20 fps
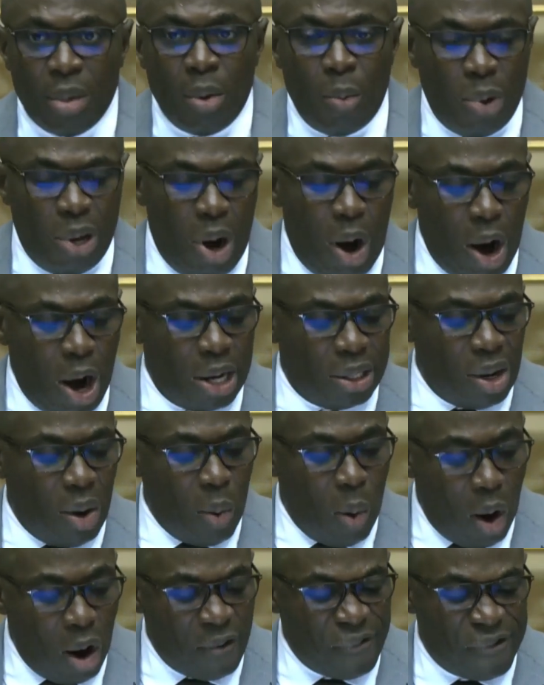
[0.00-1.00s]
the
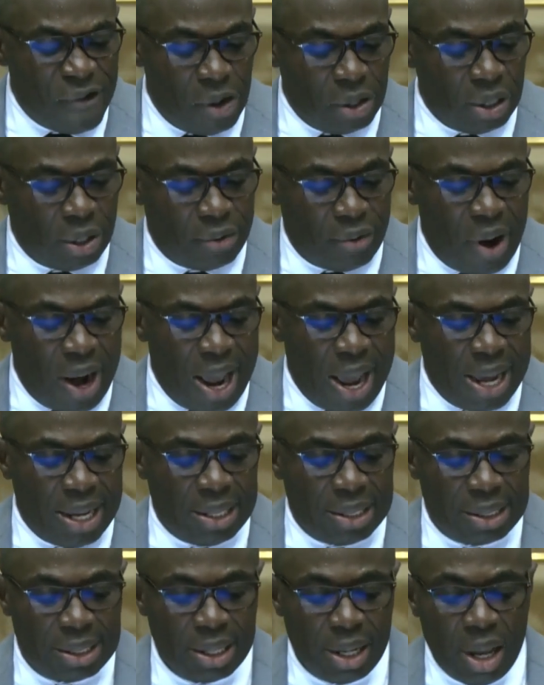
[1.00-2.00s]
woeful
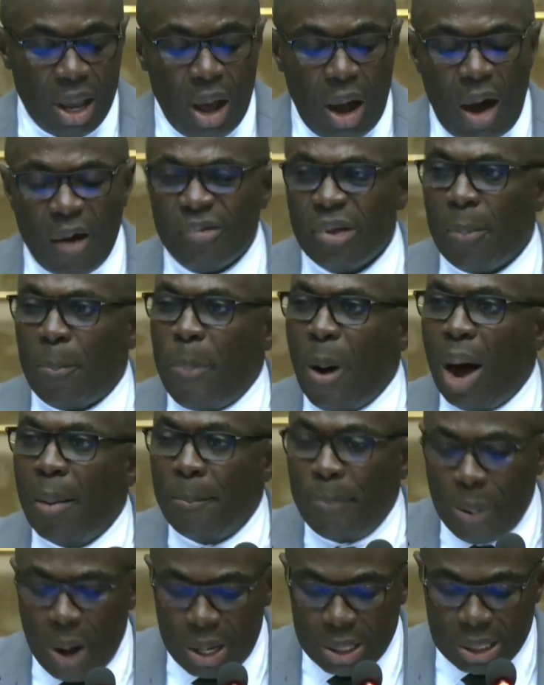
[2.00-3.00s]
cries of the
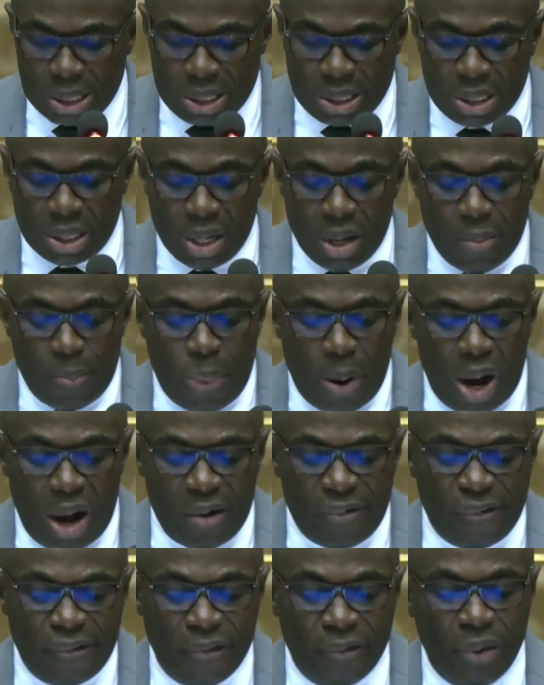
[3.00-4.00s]
pompous
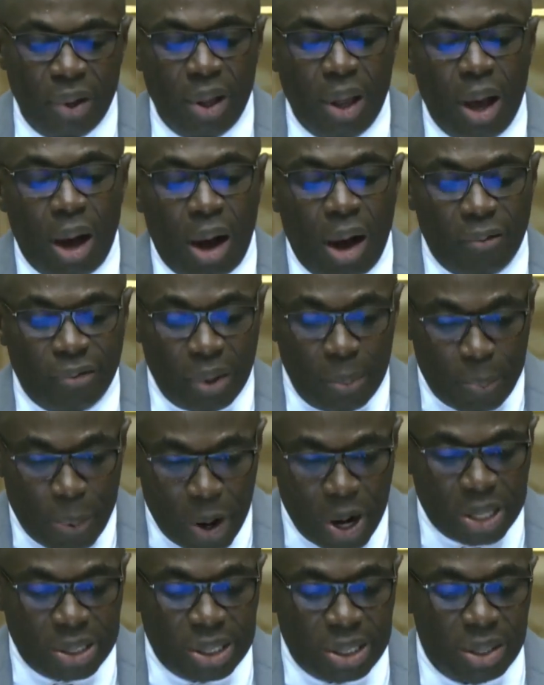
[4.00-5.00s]
puff of the
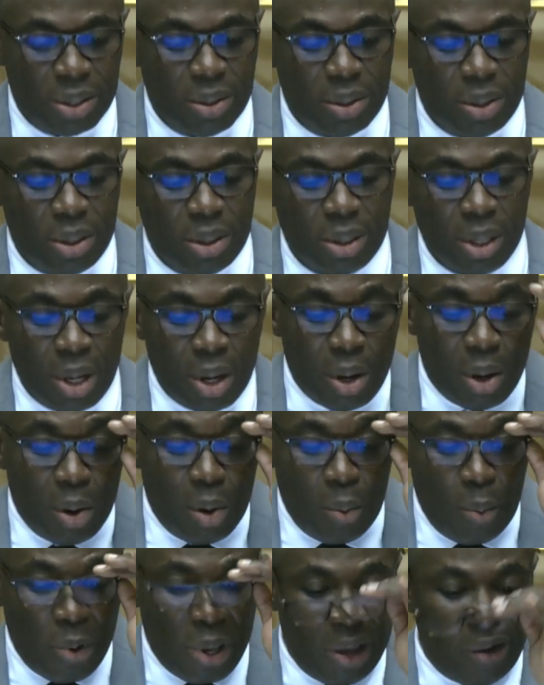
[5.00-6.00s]
person
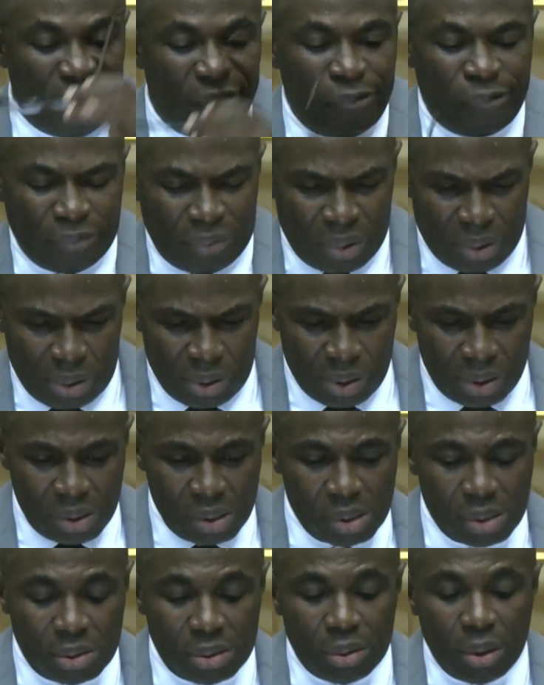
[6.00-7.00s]

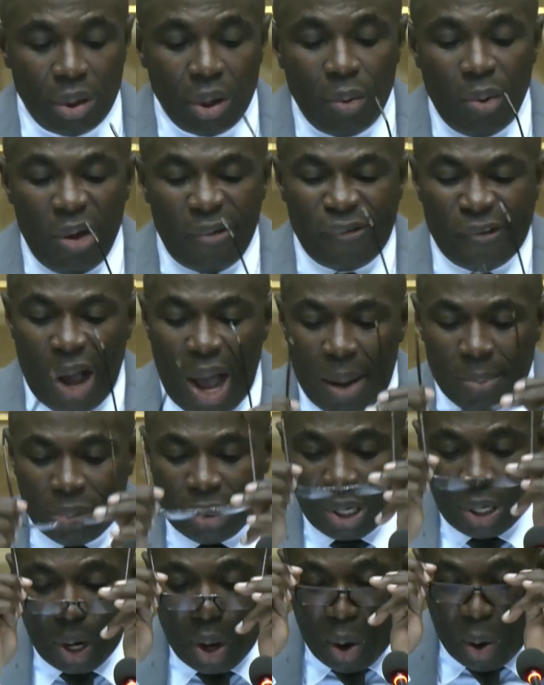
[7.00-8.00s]
we've come
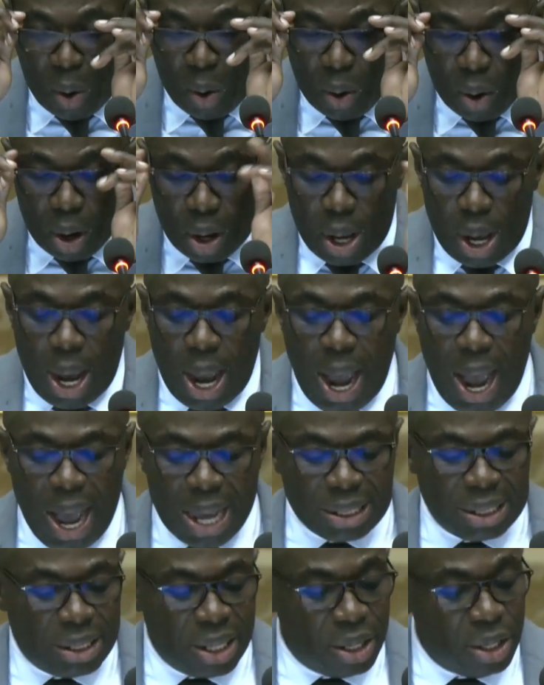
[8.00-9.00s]
to know
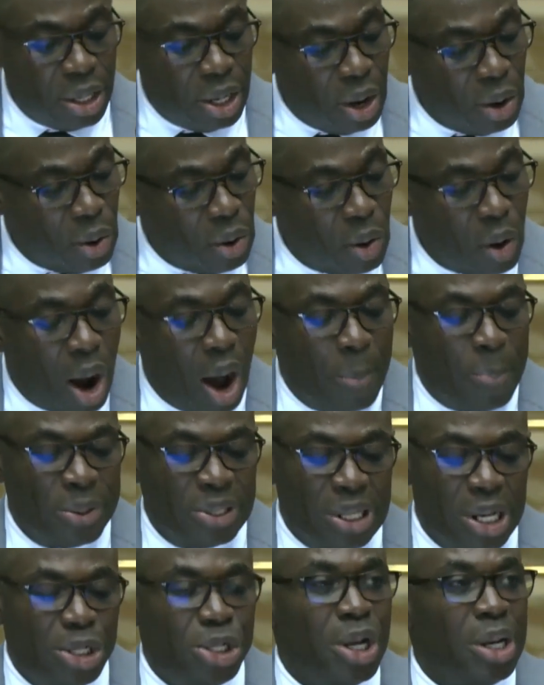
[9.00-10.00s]
as the new
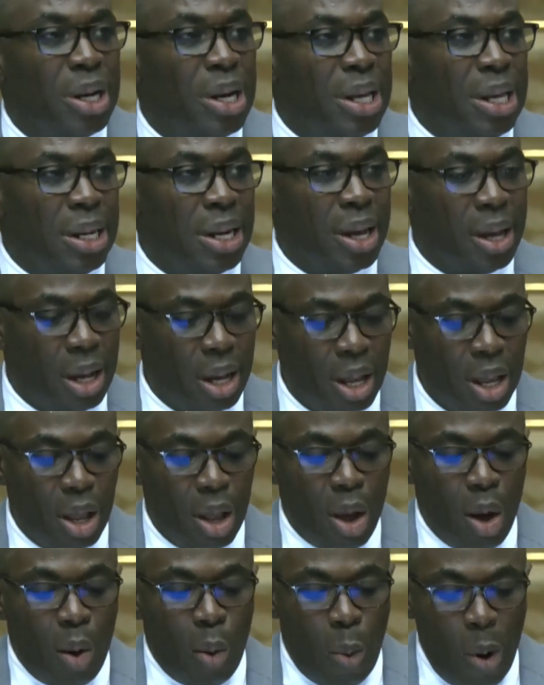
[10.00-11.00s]
opposition leader,
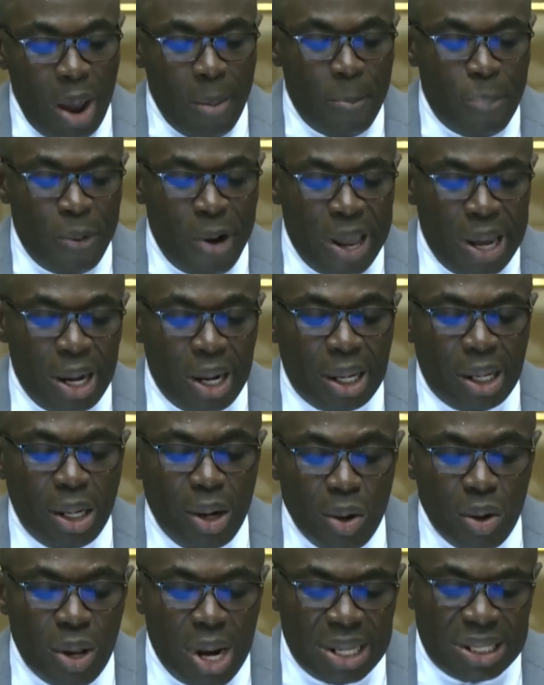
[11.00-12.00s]
whimpering
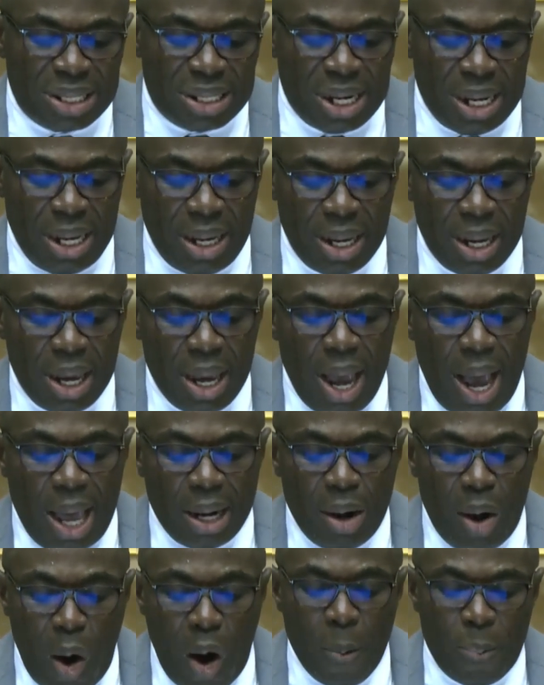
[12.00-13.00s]
cluelessly
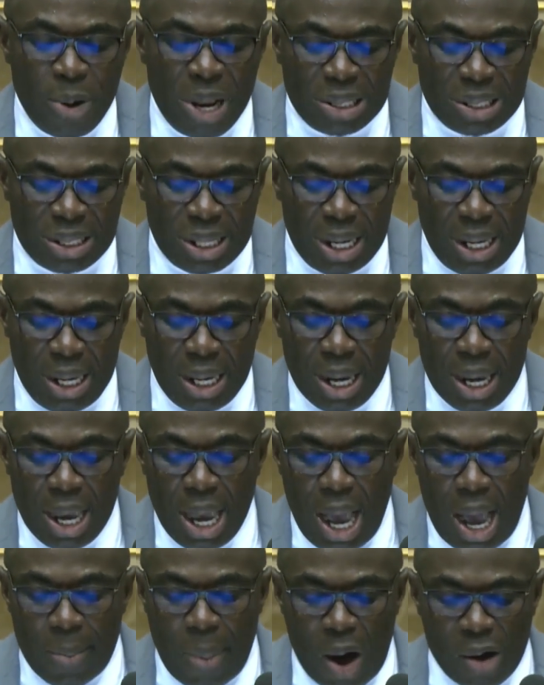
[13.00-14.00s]
and hopelessly
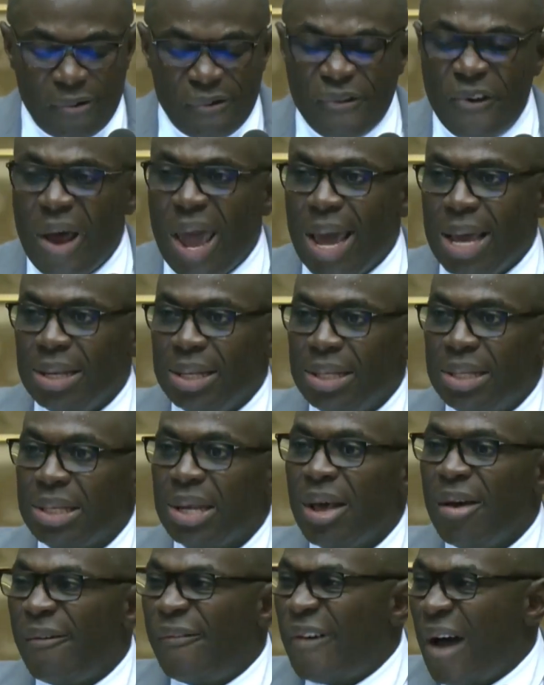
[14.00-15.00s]
about friends,
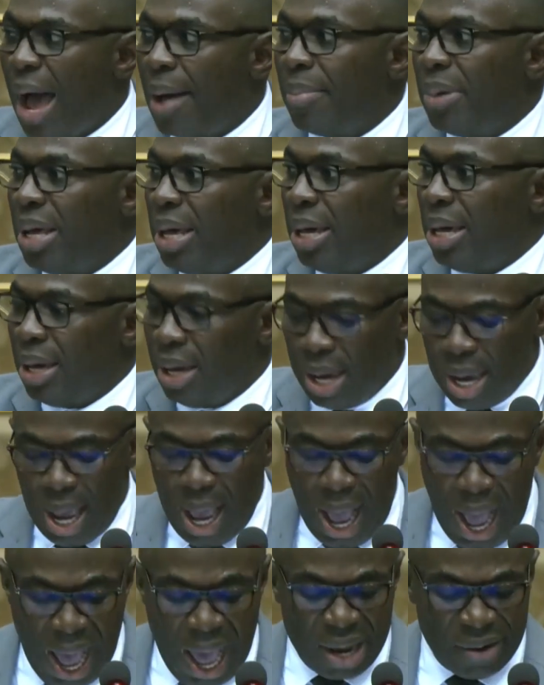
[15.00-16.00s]
family,
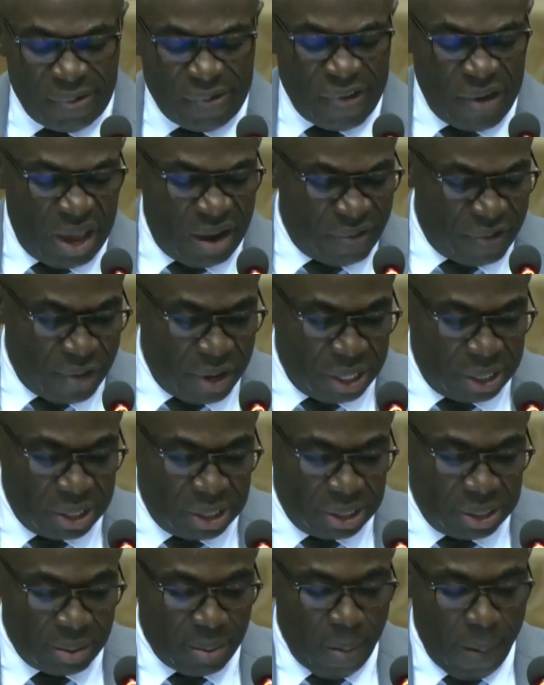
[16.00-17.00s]
and
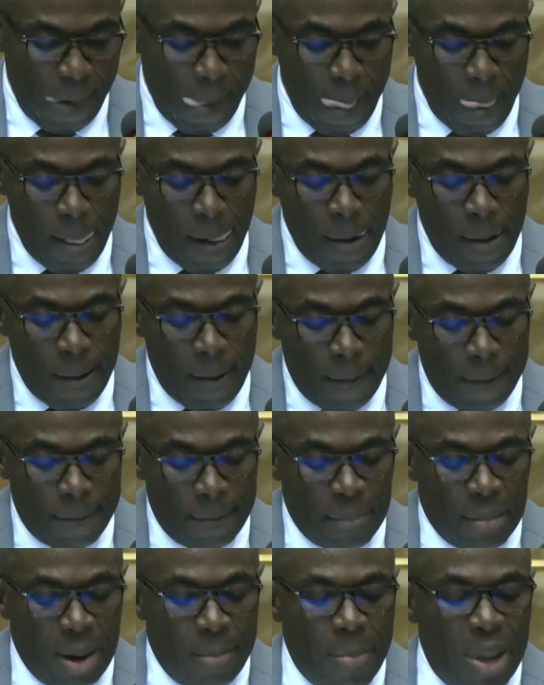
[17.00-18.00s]
favorites.
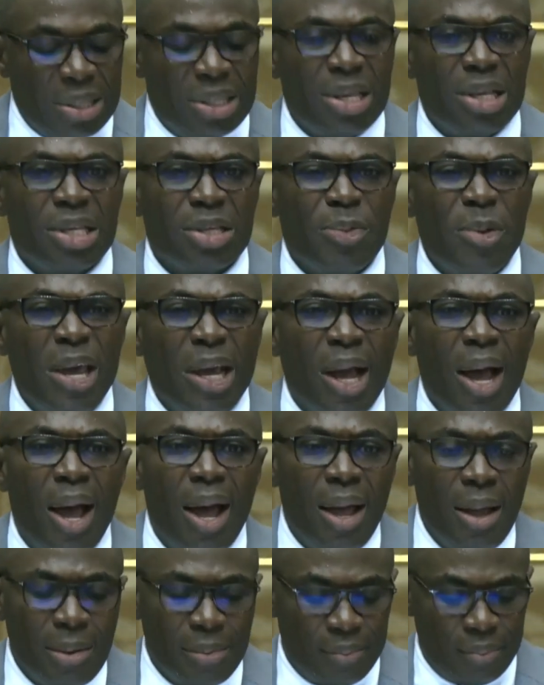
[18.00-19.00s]
Mr.
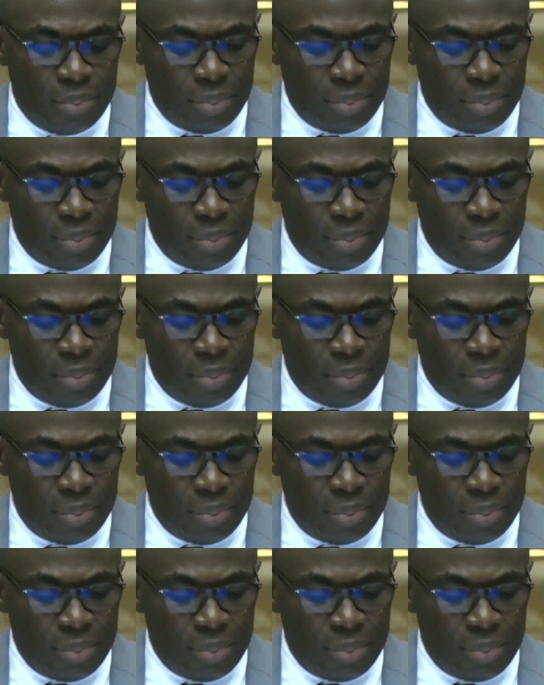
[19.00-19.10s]
Speaker,